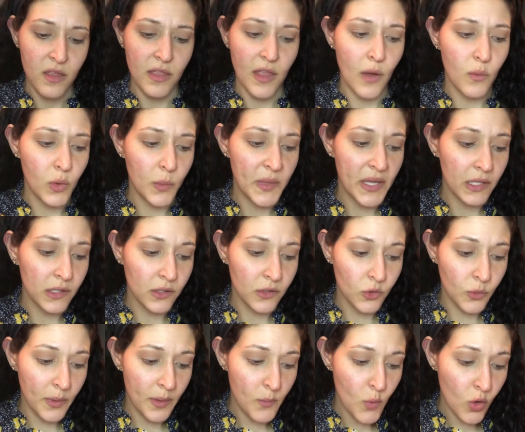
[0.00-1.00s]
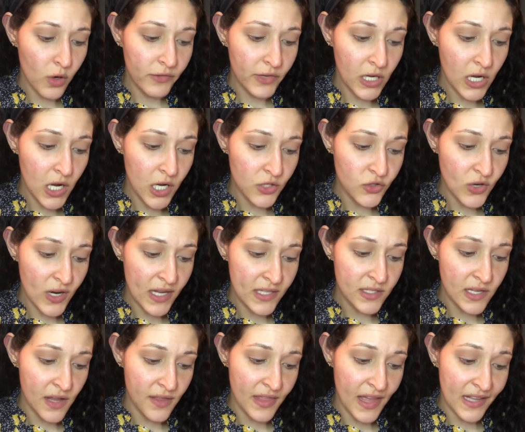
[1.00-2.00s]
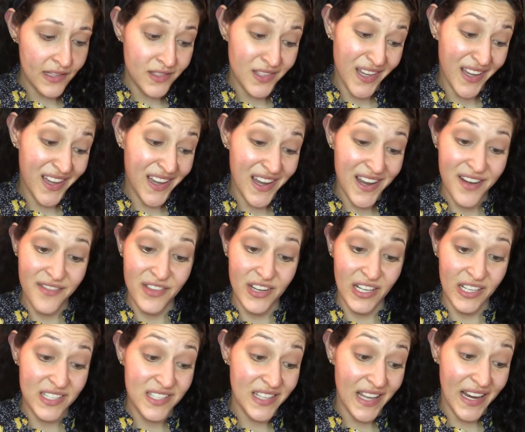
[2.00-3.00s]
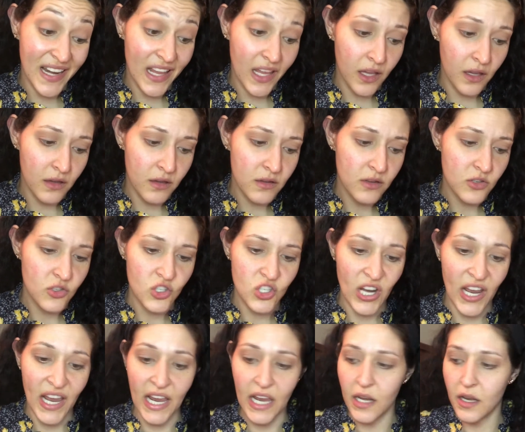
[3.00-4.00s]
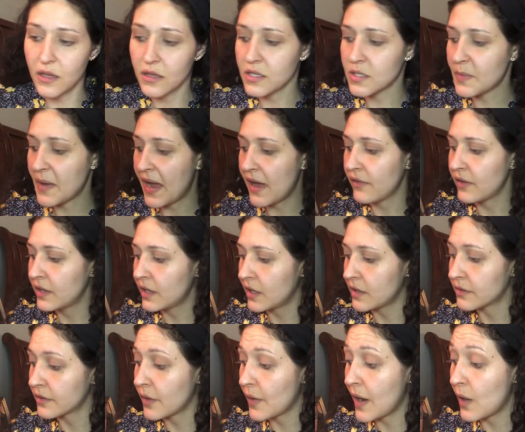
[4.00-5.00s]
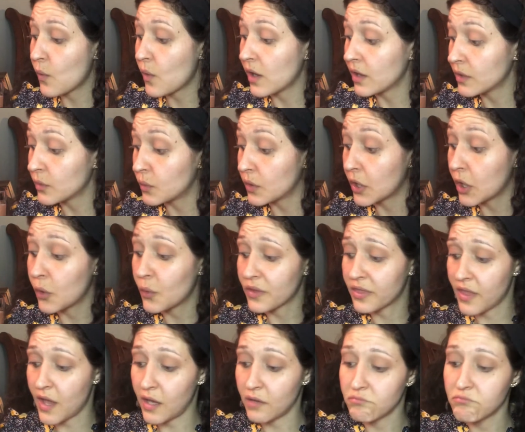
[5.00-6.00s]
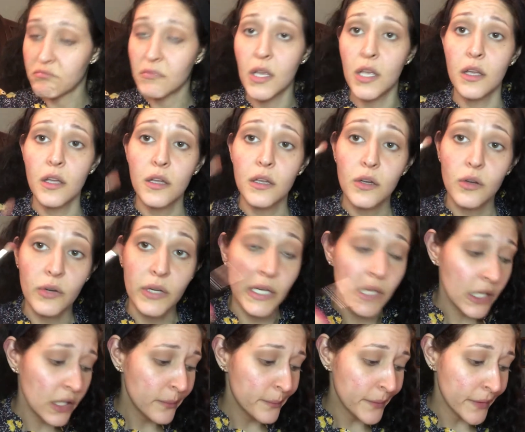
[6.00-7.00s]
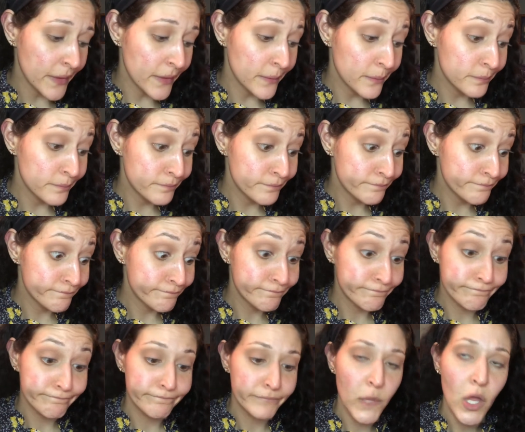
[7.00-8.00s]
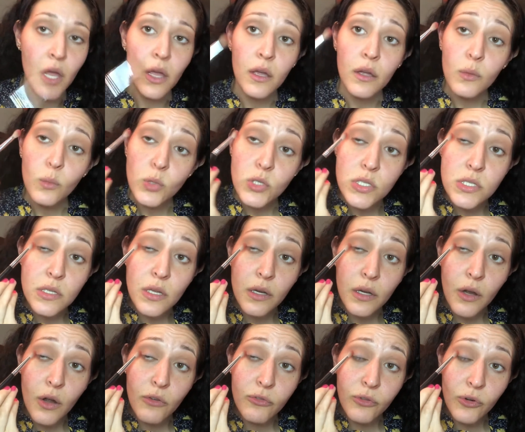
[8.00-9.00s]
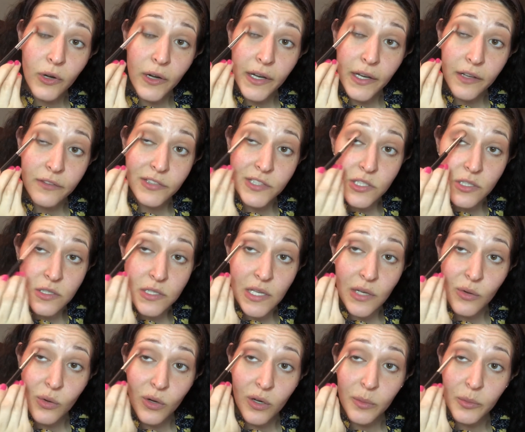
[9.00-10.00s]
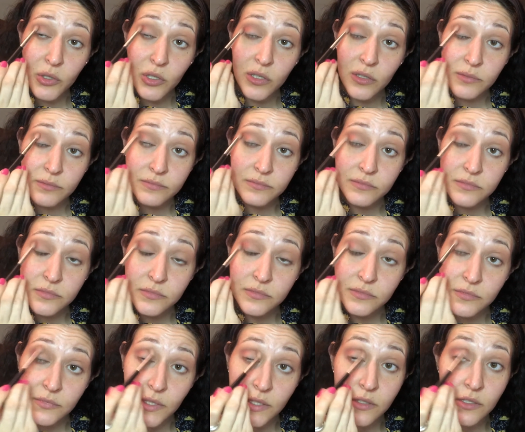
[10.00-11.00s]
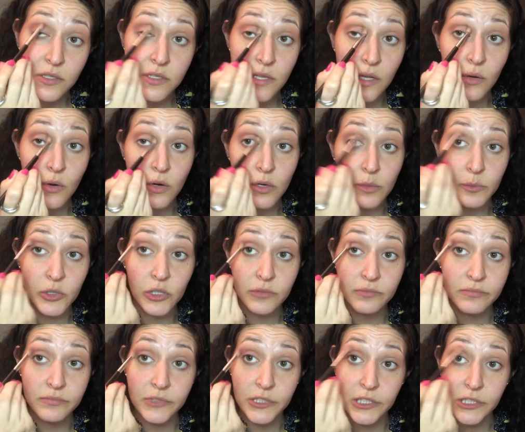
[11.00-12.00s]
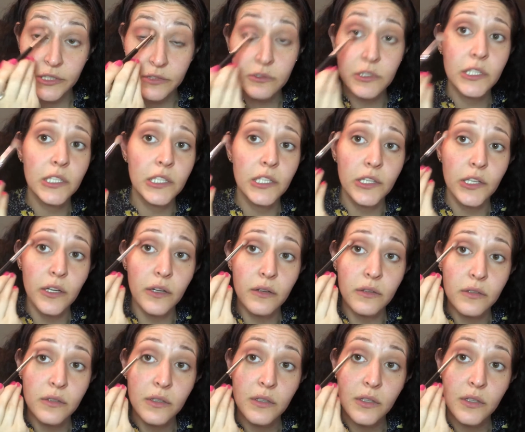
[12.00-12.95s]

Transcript: that will be a little bit more of a contrast, and that's like kind of an exciting shade in this palette. I don't know how well it will go with that green, but we're just gonna go for it. If it turns out horrible, it turns out horrible, you know, what can you do?